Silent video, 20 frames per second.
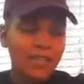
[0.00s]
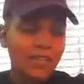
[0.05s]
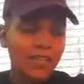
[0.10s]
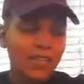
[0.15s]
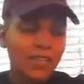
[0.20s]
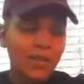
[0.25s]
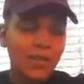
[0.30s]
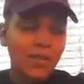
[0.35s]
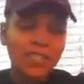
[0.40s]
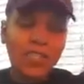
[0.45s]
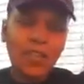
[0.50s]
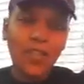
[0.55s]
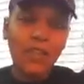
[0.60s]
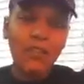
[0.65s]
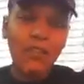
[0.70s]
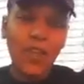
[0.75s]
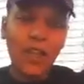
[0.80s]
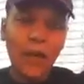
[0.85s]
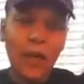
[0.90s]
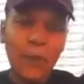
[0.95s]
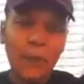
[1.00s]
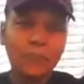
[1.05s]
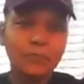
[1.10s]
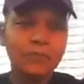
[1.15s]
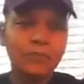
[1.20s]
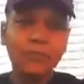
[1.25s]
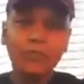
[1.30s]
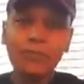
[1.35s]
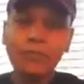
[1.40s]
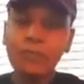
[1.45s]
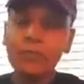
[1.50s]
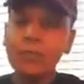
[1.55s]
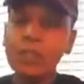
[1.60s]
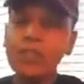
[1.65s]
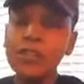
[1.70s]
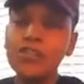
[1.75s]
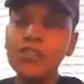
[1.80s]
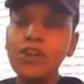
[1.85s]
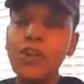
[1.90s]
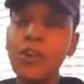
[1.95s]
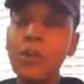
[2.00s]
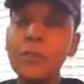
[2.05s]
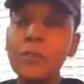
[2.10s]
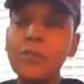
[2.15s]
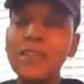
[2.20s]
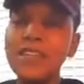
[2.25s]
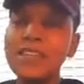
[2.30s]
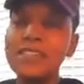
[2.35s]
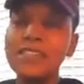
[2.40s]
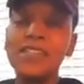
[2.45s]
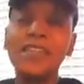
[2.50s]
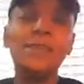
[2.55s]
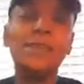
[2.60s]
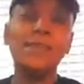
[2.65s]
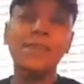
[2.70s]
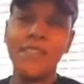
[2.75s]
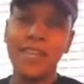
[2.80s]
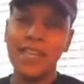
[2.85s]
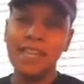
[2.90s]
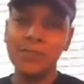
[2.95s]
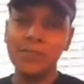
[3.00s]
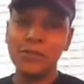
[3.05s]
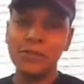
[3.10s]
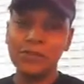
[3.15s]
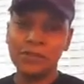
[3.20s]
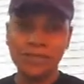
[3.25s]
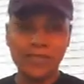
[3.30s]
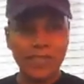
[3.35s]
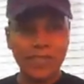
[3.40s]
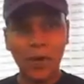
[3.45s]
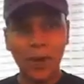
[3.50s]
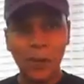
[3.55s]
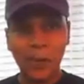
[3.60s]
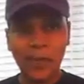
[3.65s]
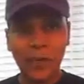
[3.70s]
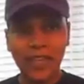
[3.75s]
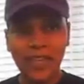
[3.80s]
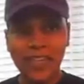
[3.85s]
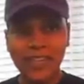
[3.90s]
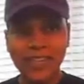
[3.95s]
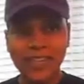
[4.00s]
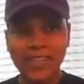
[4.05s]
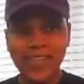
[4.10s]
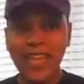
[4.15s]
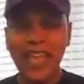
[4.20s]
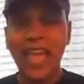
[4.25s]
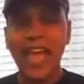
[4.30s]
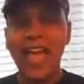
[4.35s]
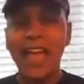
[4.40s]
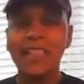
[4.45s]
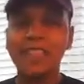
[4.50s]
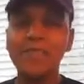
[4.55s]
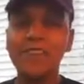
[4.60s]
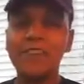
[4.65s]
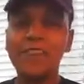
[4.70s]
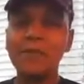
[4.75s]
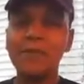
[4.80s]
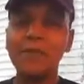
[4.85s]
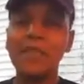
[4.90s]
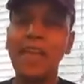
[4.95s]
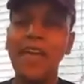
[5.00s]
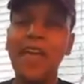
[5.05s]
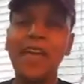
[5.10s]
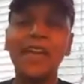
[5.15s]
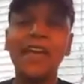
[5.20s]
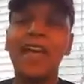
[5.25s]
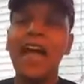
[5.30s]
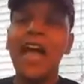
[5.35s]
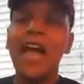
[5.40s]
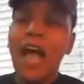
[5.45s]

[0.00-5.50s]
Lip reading: So I just want to tell y'all, don't be intimidated when you see her plates and then be like,